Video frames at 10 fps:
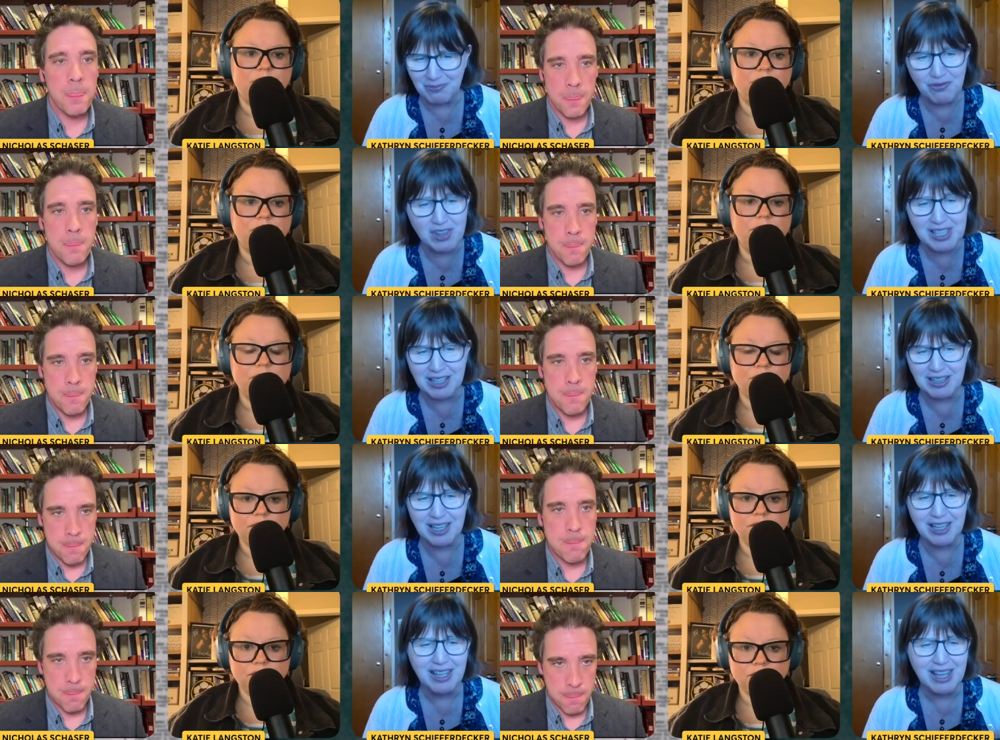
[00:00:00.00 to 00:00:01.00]

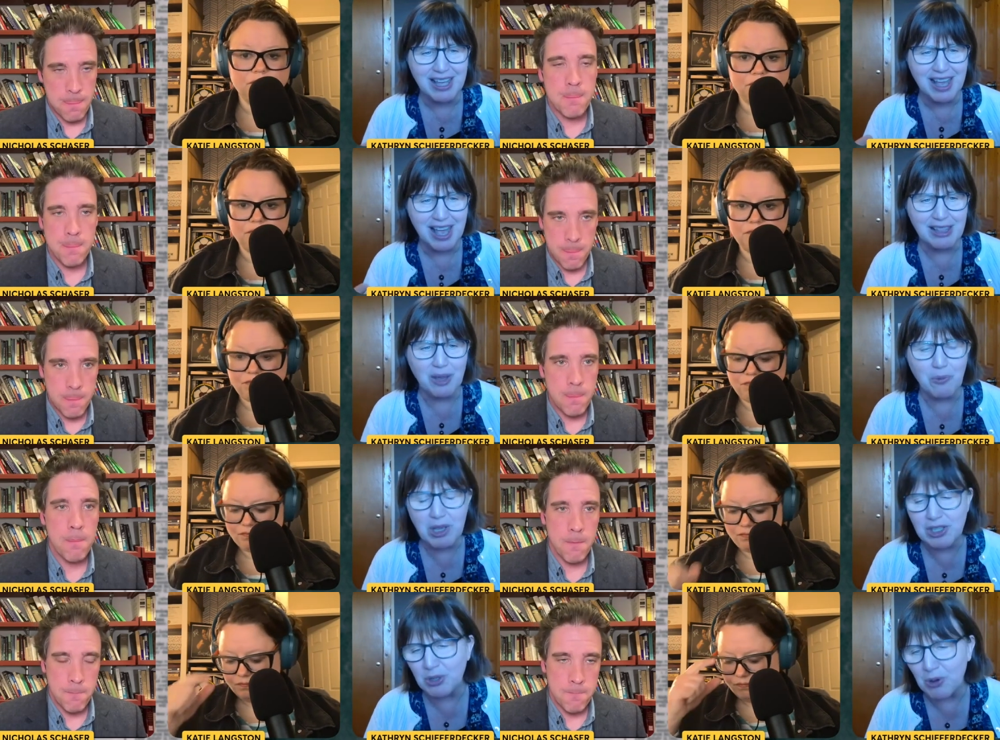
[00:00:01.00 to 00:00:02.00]
Speaker 1: physically, and that
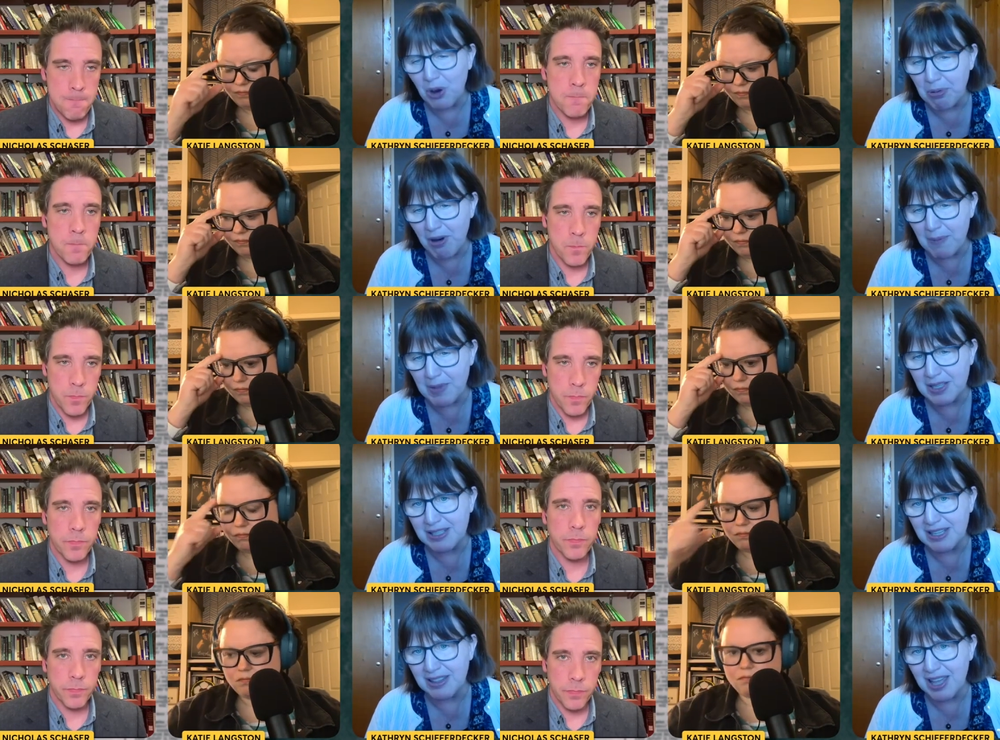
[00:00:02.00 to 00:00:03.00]
we too are
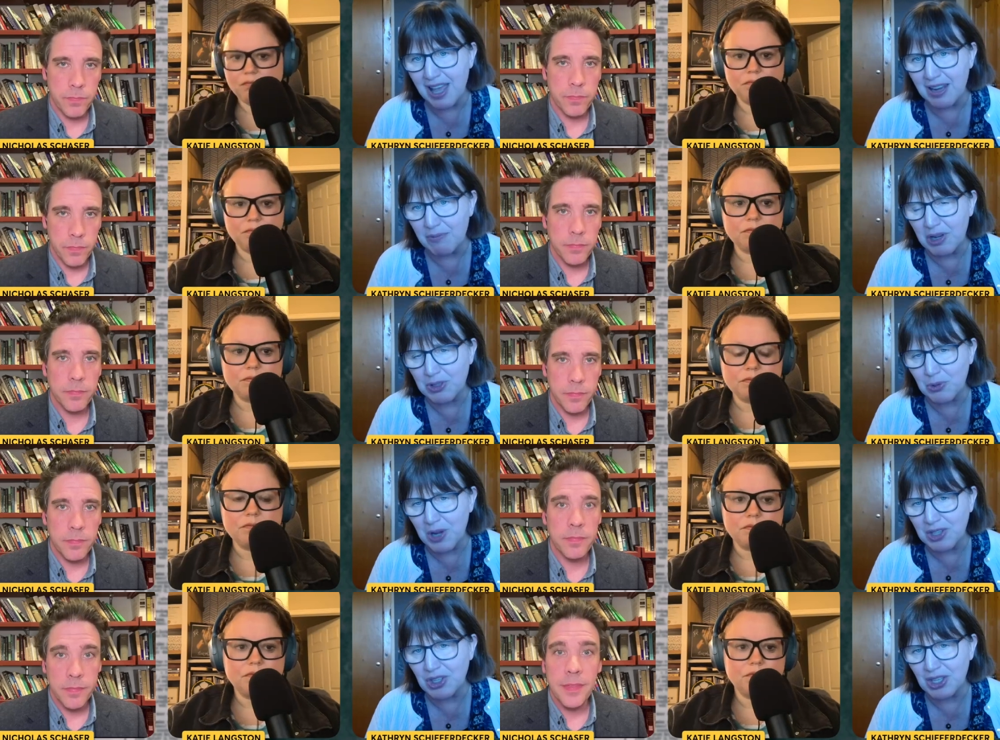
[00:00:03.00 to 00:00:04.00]
promised that
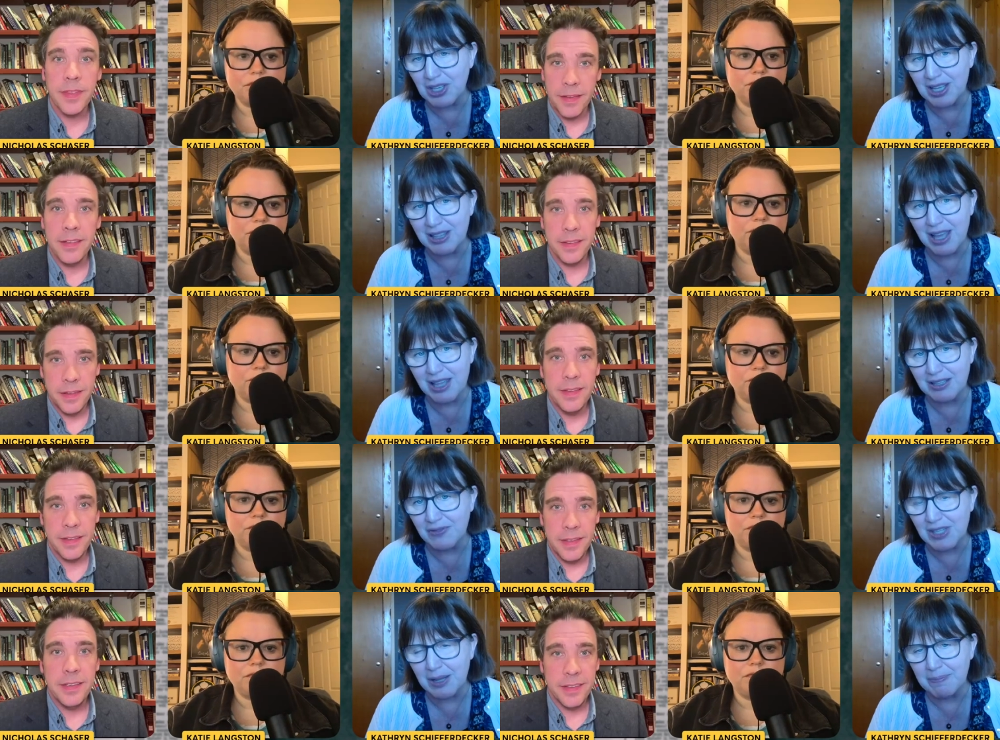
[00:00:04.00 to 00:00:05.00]
resurrection at the end
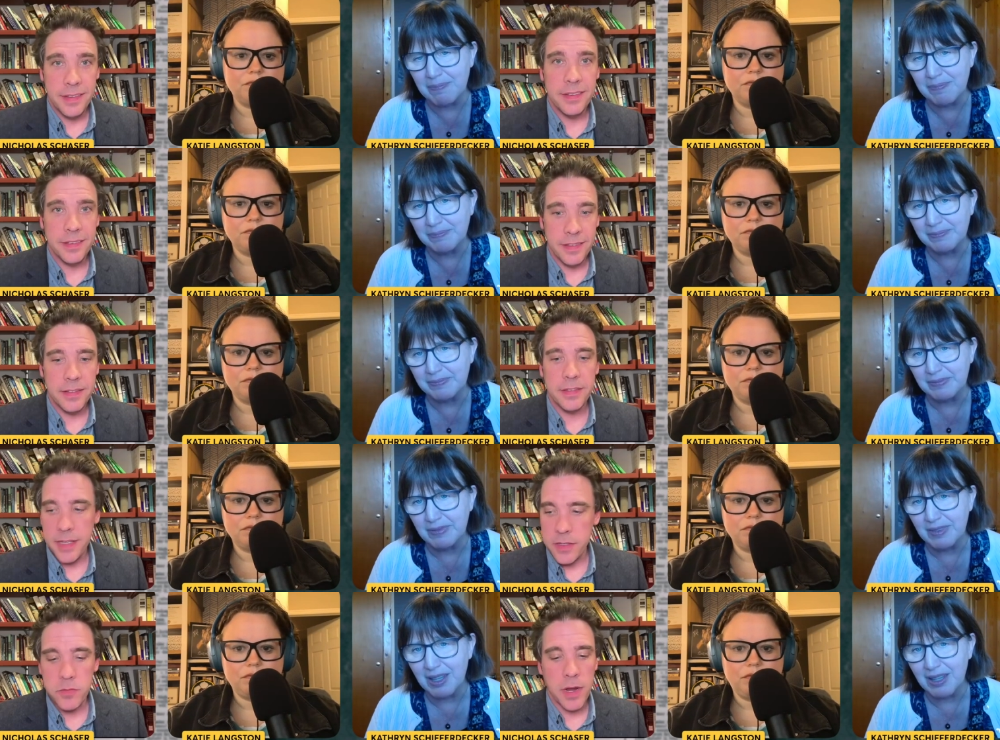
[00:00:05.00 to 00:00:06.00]
of time.
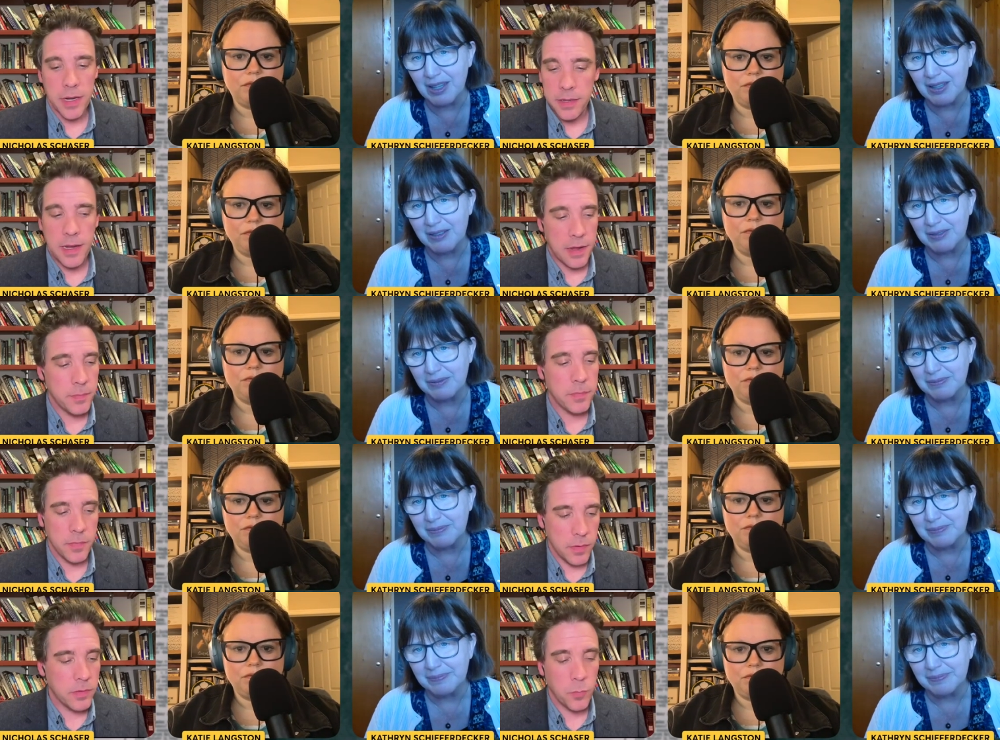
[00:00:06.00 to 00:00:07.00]
Speaker 2: That's right. Yeah,
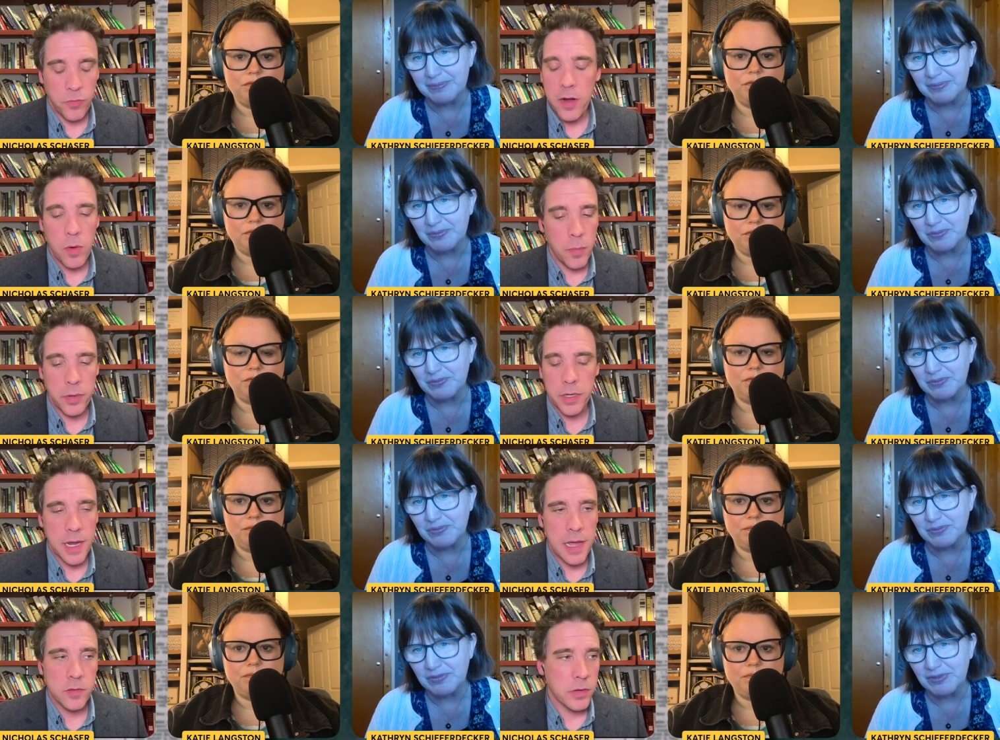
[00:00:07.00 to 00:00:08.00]
very well put,
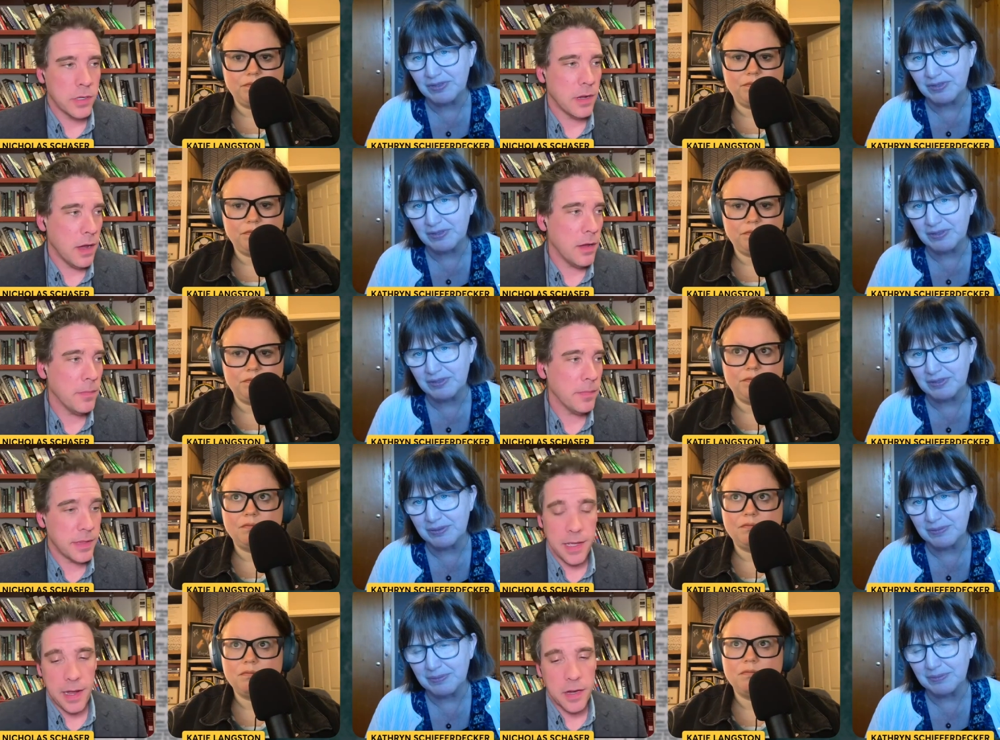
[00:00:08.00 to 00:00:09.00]
Kathryn. Um,
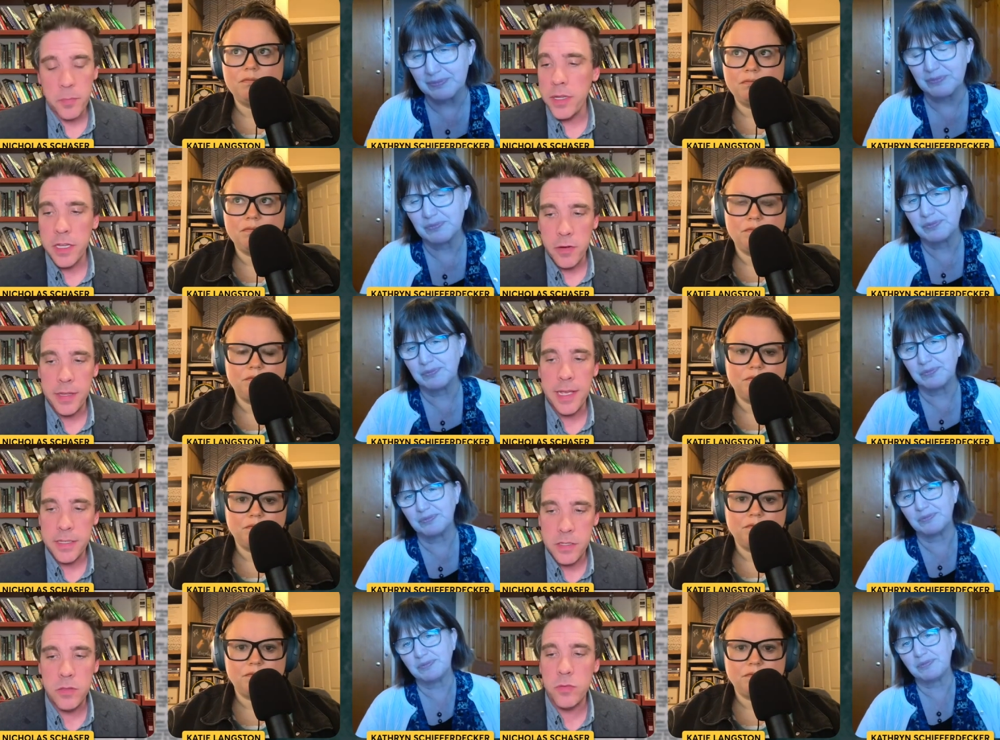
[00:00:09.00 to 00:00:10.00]
I completely agree.
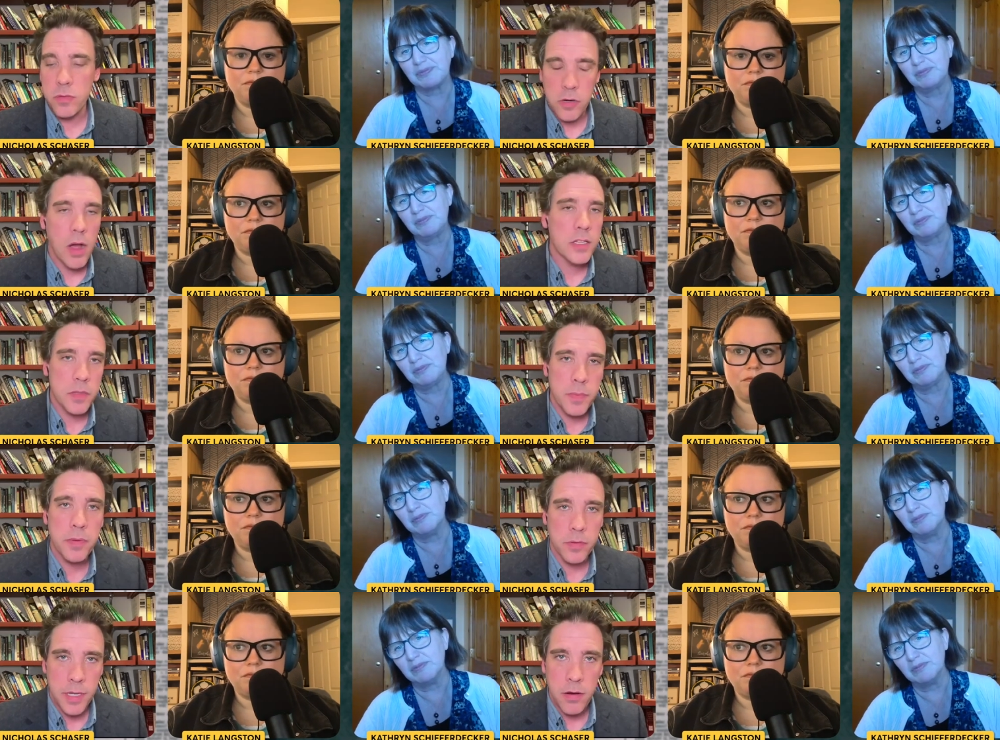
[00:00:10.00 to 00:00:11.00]
That's th- across the
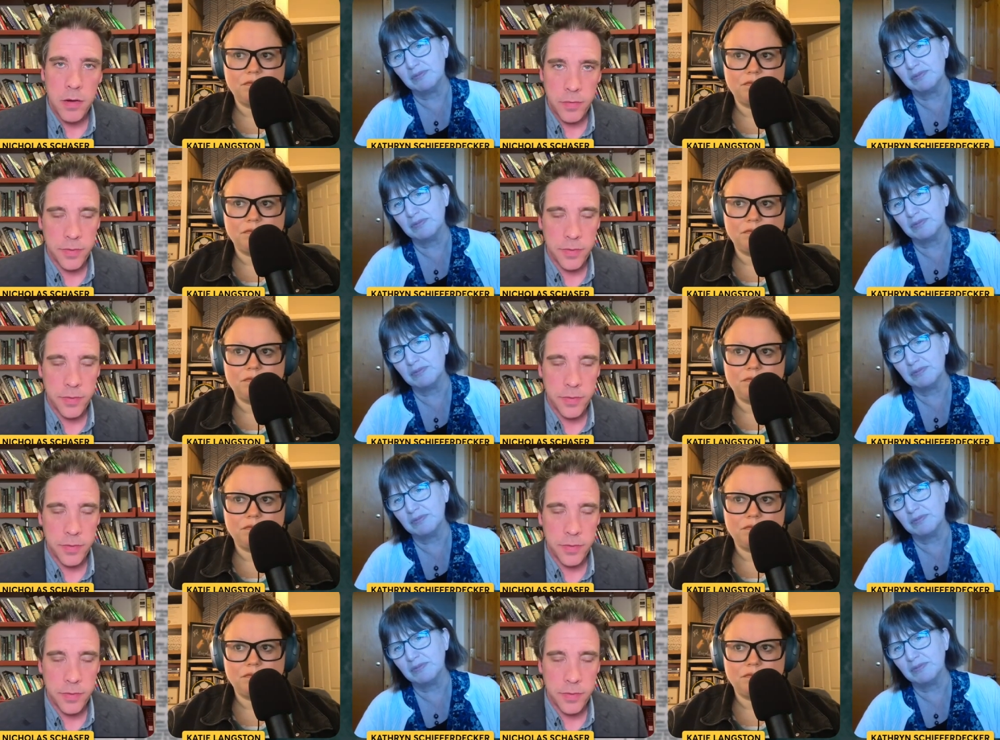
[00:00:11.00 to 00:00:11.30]
biblical narrative.